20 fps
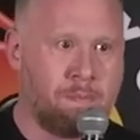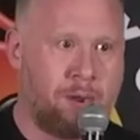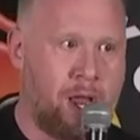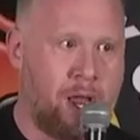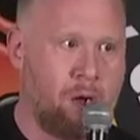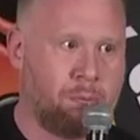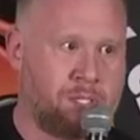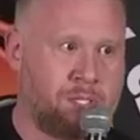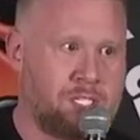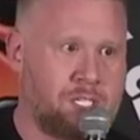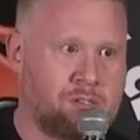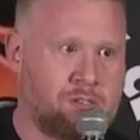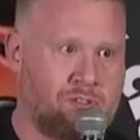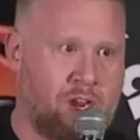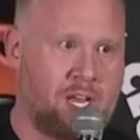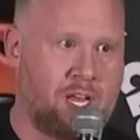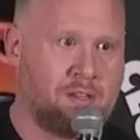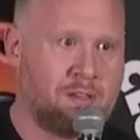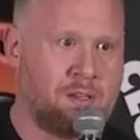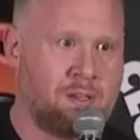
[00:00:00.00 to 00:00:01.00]
but I hope this is
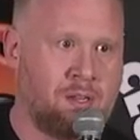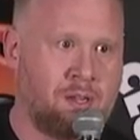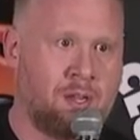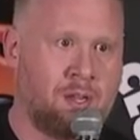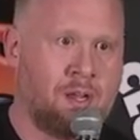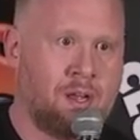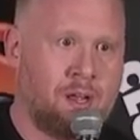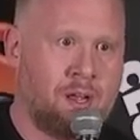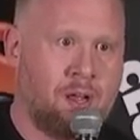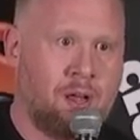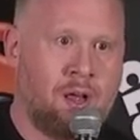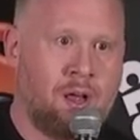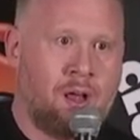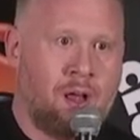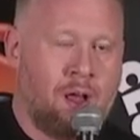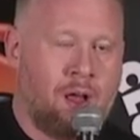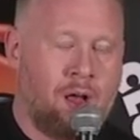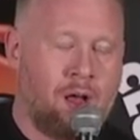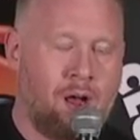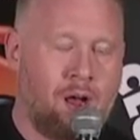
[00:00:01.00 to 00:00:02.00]
real.
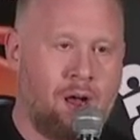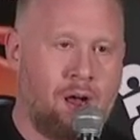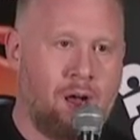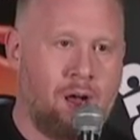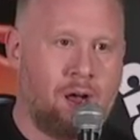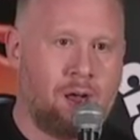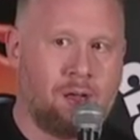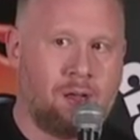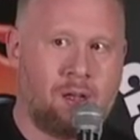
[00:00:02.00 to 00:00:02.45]
Oh.